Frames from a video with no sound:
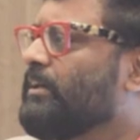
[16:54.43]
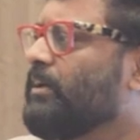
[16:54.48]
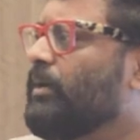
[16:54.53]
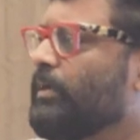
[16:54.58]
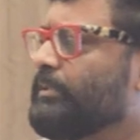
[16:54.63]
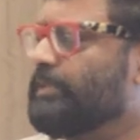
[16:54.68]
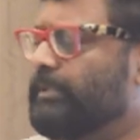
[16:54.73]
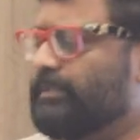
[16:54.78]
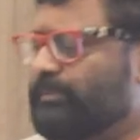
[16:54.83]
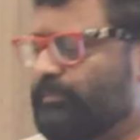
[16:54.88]

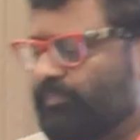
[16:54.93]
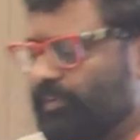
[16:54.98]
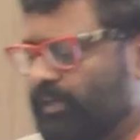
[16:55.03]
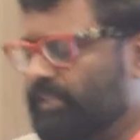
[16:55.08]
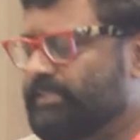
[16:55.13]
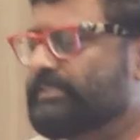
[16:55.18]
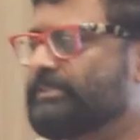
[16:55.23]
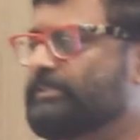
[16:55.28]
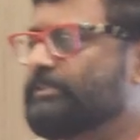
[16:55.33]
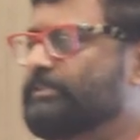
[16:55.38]
On the
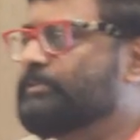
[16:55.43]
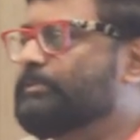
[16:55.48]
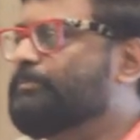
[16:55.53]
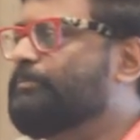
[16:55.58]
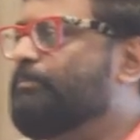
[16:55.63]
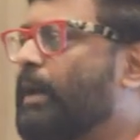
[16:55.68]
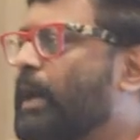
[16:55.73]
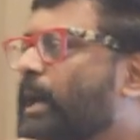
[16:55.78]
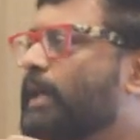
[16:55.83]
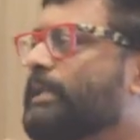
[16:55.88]
first
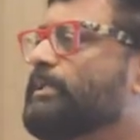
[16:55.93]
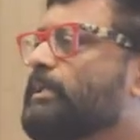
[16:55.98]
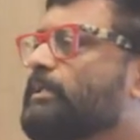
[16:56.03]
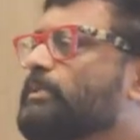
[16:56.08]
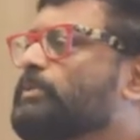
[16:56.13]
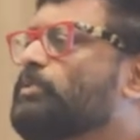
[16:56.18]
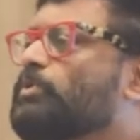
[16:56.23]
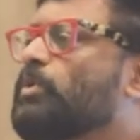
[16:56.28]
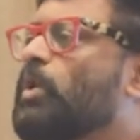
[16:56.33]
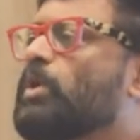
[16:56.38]
part, you're
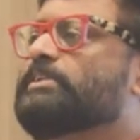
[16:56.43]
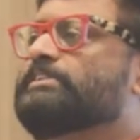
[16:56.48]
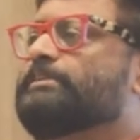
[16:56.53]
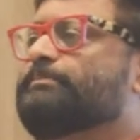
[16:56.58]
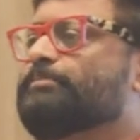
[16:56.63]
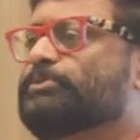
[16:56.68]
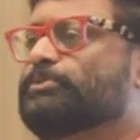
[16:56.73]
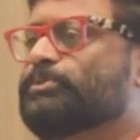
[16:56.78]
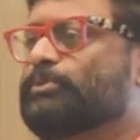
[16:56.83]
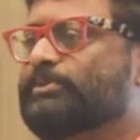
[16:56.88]
not
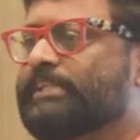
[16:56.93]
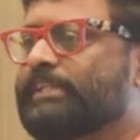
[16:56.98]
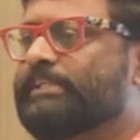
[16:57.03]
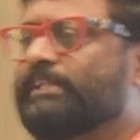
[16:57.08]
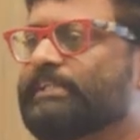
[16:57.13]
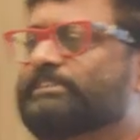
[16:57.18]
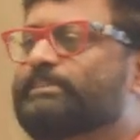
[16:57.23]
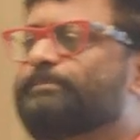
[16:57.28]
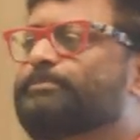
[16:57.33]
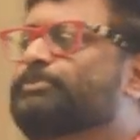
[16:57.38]
supposed to sell.
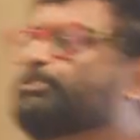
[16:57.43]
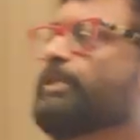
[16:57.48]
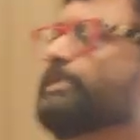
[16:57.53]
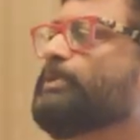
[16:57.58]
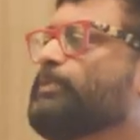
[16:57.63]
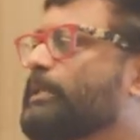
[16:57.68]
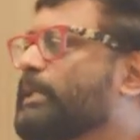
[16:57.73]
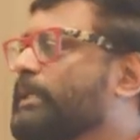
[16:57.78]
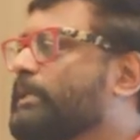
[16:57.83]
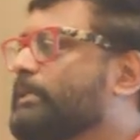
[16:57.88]
You're supposed to
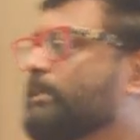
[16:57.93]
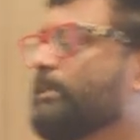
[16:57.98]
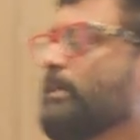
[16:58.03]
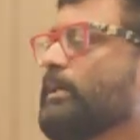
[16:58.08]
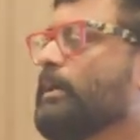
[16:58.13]
educate.